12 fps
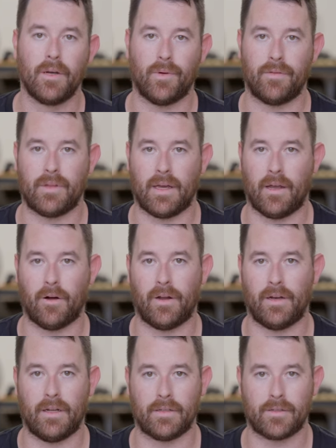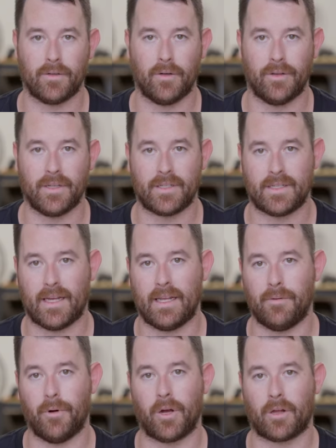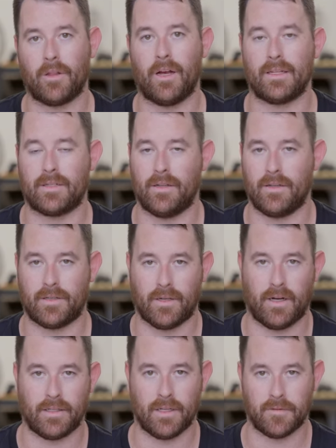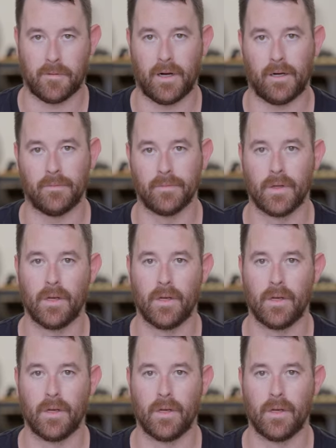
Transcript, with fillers: We've then gone and installed the STEDI work lights to the sides as well.